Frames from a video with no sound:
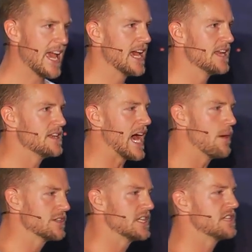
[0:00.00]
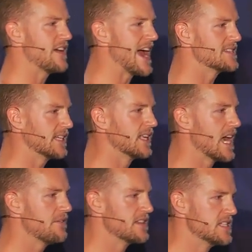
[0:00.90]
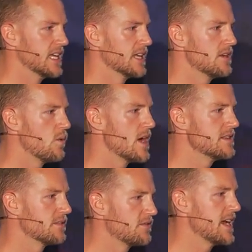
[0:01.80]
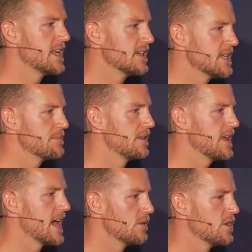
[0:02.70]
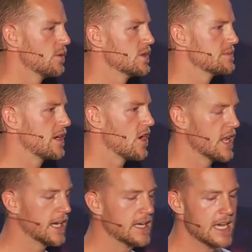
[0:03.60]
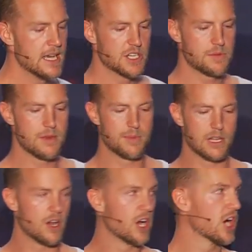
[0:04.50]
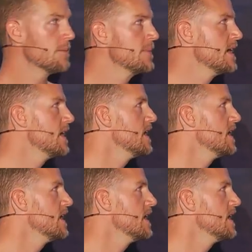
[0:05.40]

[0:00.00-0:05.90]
And I wasn't as fast in life as Dylan was at finding something that you know, was my calling. It took me a little bit longer.